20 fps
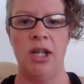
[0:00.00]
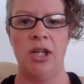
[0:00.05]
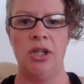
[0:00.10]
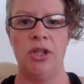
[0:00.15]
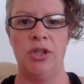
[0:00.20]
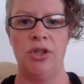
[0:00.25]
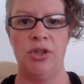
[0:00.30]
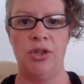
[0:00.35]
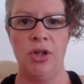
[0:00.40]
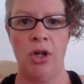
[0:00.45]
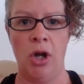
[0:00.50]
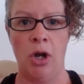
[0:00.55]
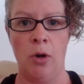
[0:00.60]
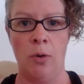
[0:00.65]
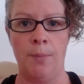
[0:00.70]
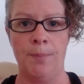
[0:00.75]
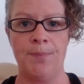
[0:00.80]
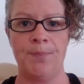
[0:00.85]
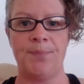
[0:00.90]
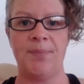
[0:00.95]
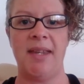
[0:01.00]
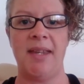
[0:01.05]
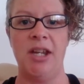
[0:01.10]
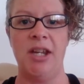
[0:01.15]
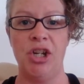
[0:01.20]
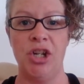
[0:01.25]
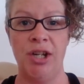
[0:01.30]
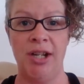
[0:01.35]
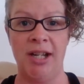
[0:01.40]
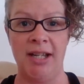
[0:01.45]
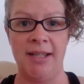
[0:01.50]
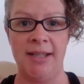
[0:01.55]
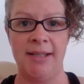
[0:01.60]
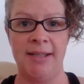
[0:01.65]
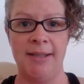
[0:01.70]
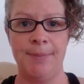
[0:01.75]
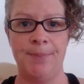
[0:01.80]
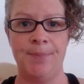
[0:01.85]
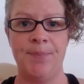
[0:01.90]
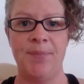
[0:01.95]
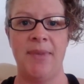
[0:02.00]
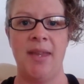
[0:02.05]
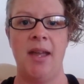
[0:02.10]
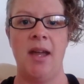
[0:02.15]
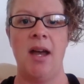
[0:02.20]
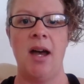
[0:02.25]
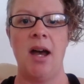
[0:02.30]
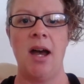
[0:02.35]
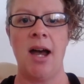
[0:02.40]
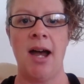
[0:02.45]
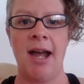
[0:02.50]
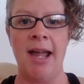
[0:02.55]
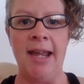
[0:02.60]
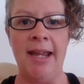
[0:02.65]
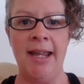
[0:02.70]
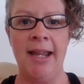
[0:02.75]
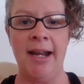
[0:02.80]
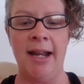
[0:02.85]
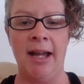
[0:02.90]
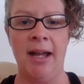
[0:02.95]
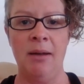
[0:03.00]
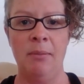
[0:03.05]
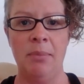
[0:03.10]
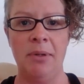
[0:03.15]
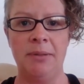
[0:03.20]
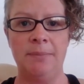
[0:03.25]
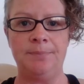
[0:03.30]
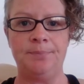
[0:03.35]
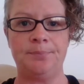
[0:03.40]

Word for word: So here it is. I get up.